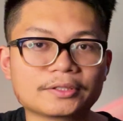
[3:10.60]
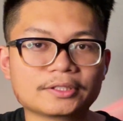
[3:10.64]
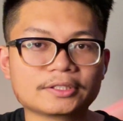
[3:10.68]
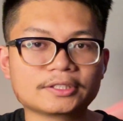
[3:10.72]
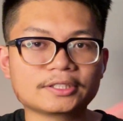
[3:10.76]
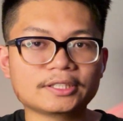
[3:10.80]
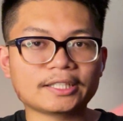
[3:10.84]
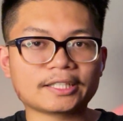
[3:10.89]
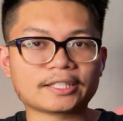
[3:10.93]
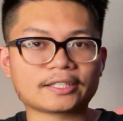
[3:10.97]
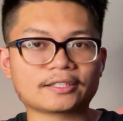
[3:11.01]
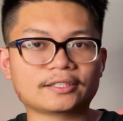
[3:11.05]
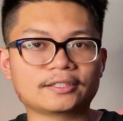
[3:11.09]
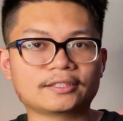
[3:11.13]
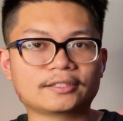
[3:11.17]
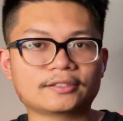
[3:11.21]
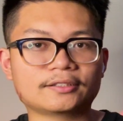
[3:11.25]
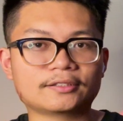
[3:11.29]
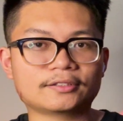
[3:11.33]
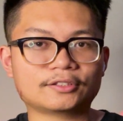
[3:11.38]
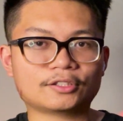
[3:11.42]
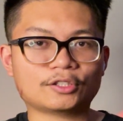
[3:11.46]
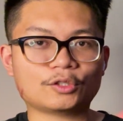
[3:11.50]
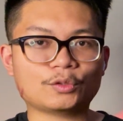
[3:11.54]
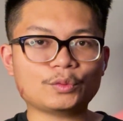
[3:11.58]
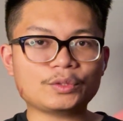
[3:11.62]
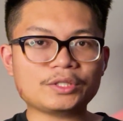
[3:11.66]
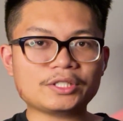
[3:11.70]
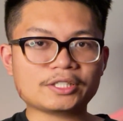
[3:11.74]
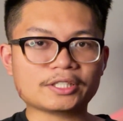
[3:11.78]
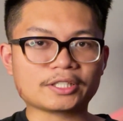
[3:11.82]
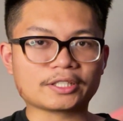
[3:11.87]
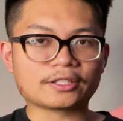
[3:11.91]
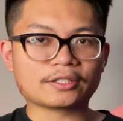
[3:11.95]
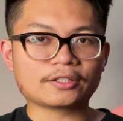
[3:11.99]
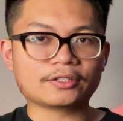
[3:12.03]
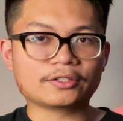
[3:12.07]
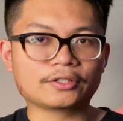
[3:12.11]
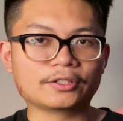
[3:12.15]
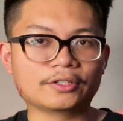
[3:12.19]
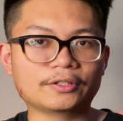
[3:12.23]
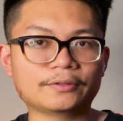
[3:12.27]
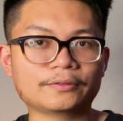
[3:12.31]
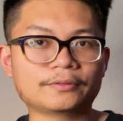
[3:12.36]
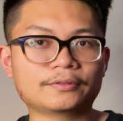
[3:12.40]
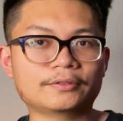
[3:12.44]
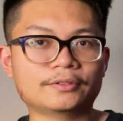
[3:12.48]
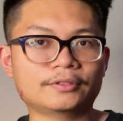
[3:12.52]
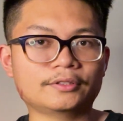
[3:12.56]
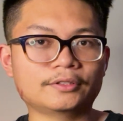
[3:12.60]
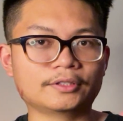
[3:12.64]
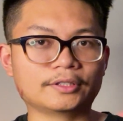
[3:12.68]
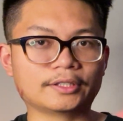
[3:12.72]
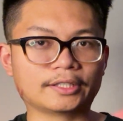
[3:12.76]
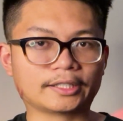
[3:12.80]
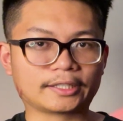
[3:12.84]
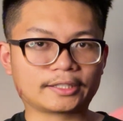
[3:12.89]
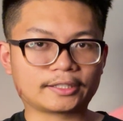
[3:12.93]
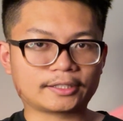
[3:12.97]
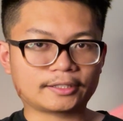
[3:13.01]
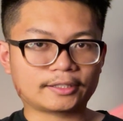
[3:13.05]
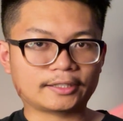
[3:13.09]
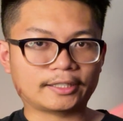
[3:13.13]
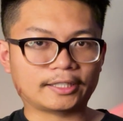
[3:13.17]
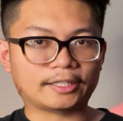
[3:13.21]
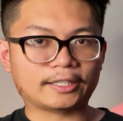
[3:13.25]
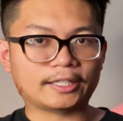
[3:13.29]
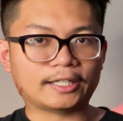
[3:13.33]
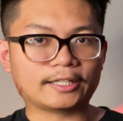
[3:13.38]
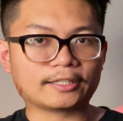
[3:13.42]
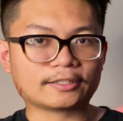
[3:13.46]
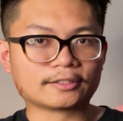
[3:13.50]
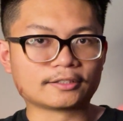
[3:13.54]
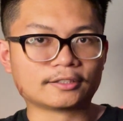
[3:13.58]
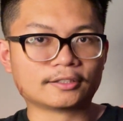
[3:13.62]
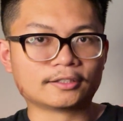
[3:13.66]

It's like squeezing, you know, like that.